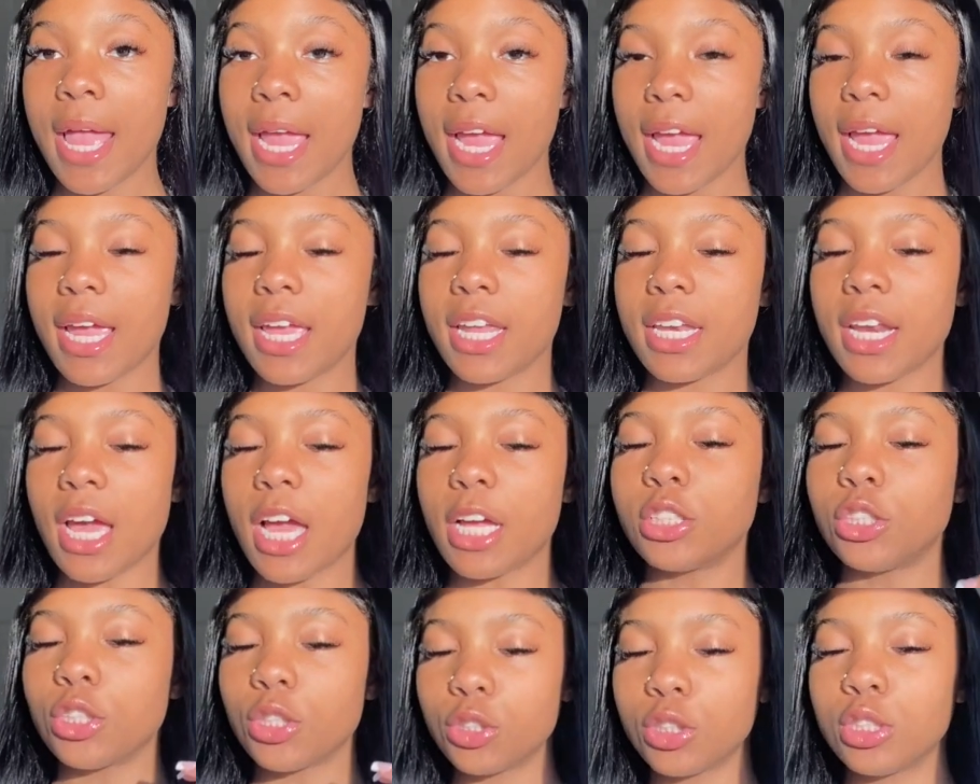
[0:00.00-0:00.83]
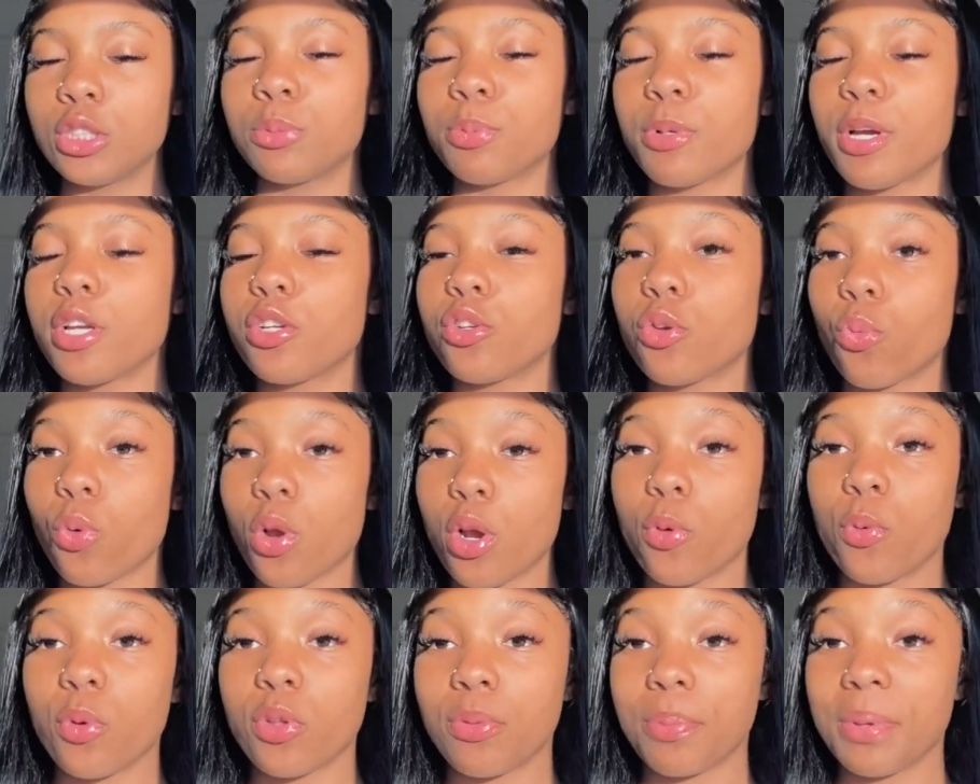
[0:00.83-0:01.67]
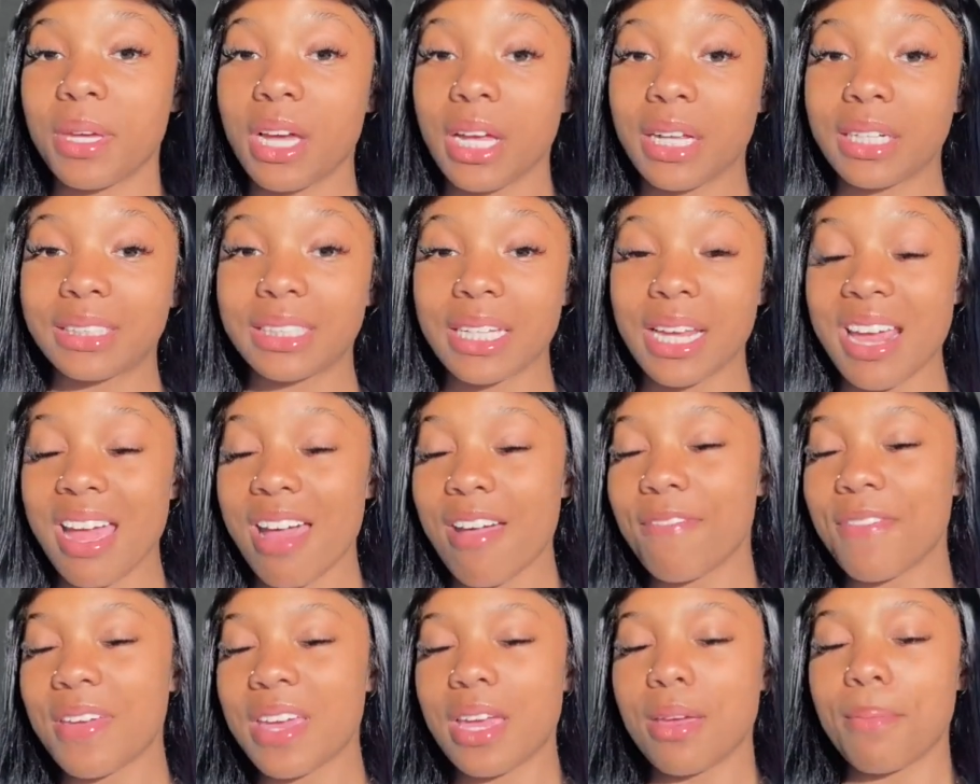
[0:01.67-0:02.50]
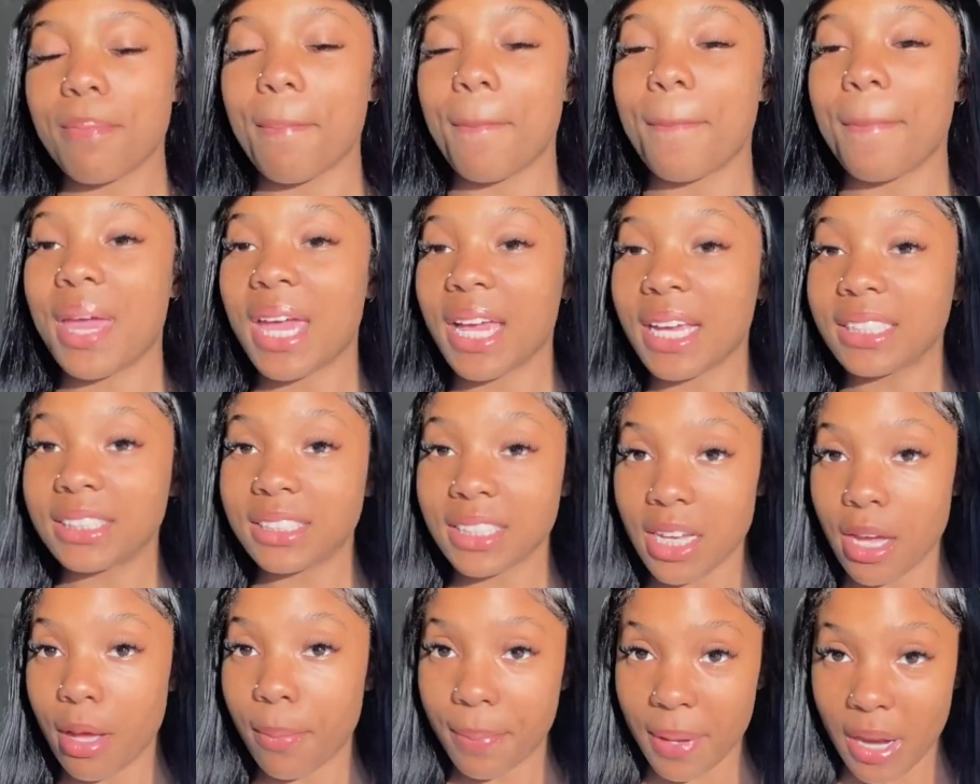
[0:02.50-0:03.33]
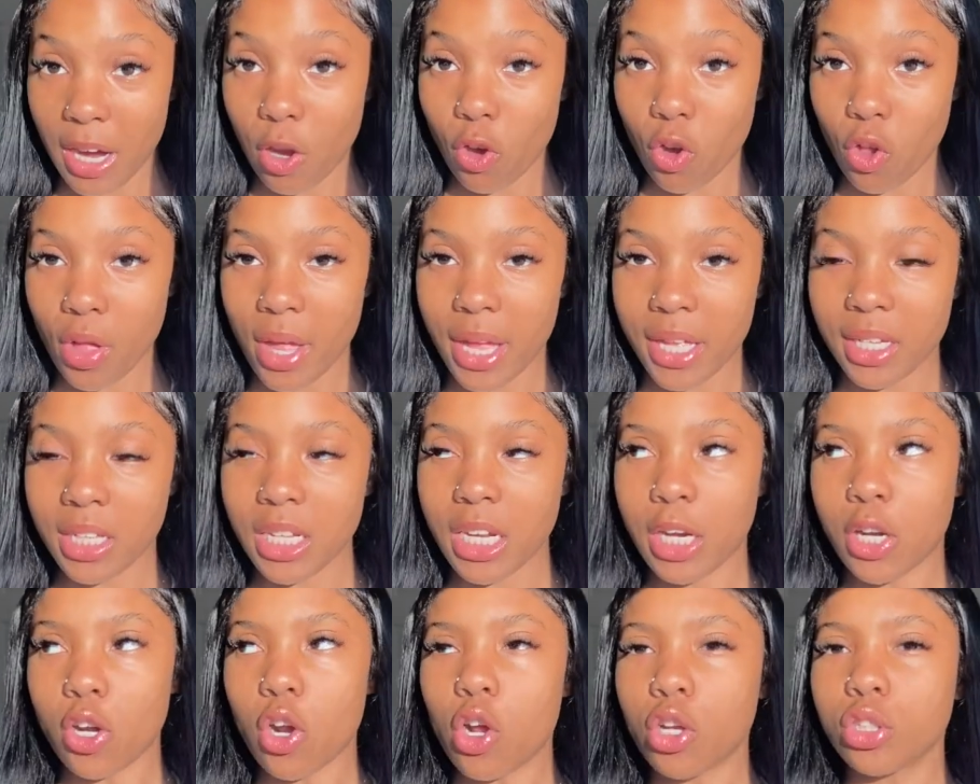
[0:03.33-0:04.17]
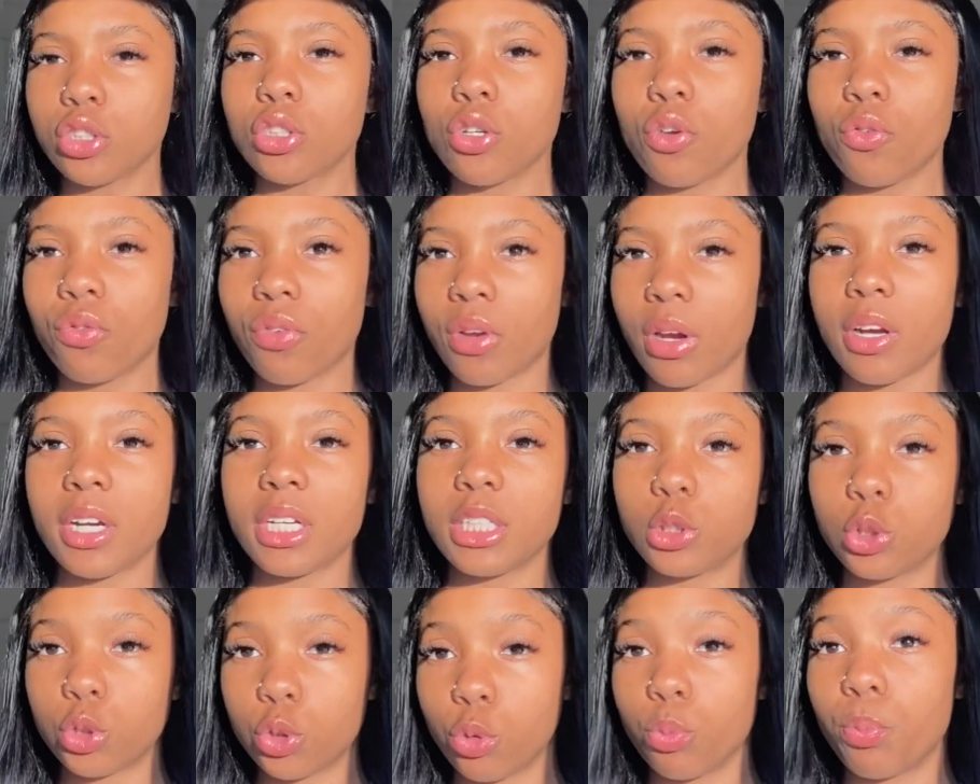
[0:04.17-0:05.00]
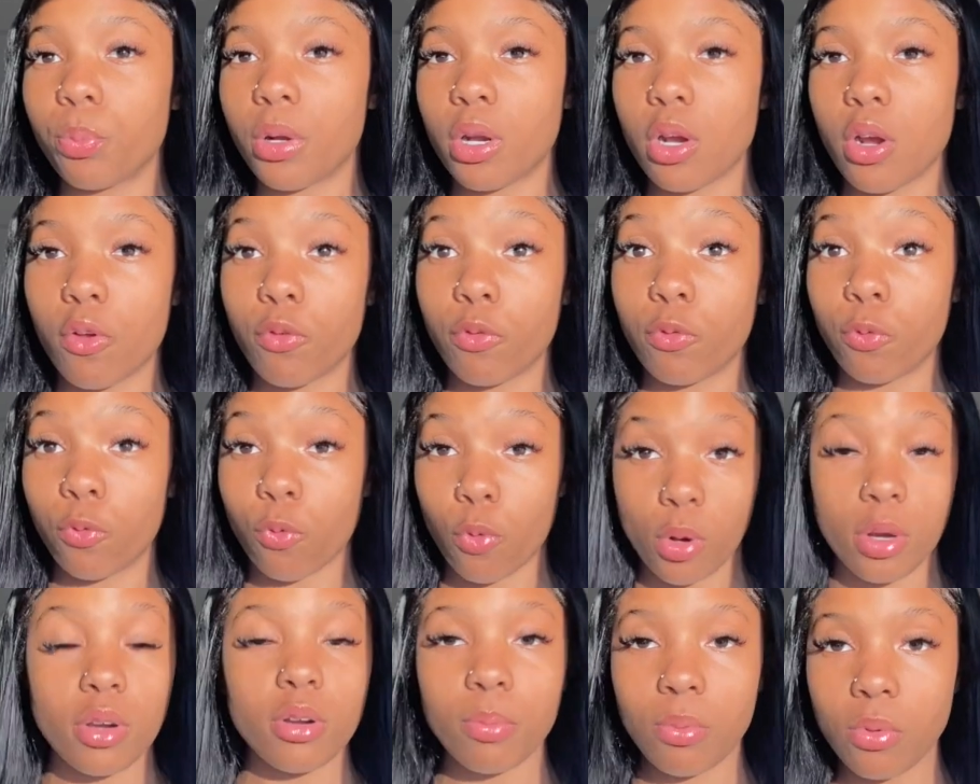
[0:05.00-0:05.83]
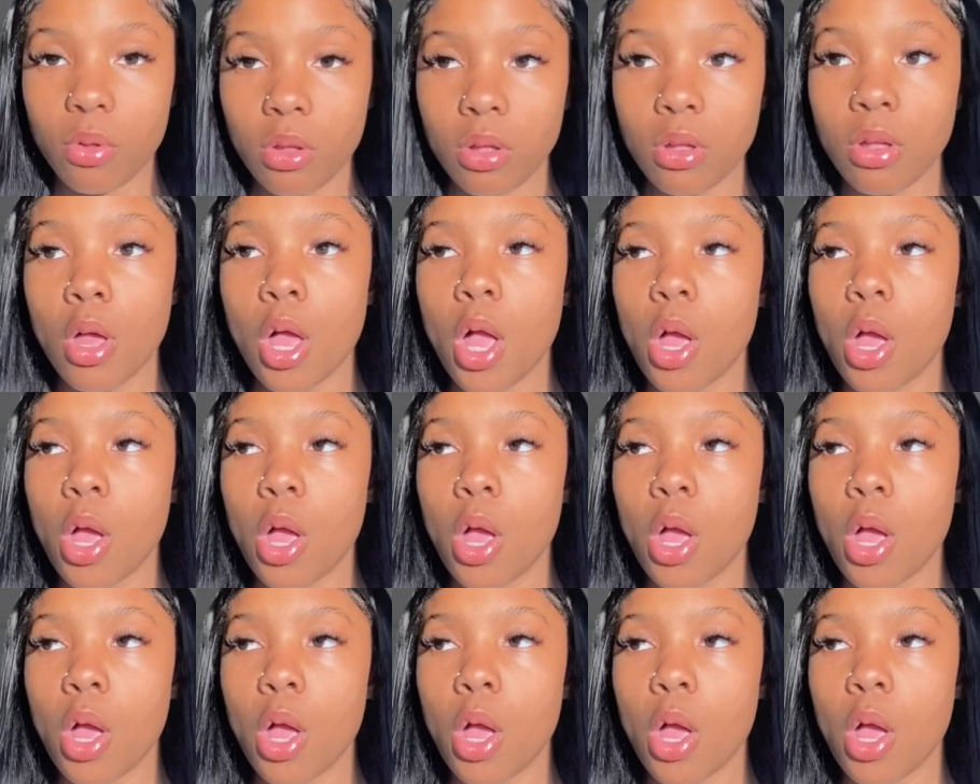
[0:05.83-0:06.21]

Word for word: And I chose this brand to work with because they have amazing apparel and they're also very super affordable,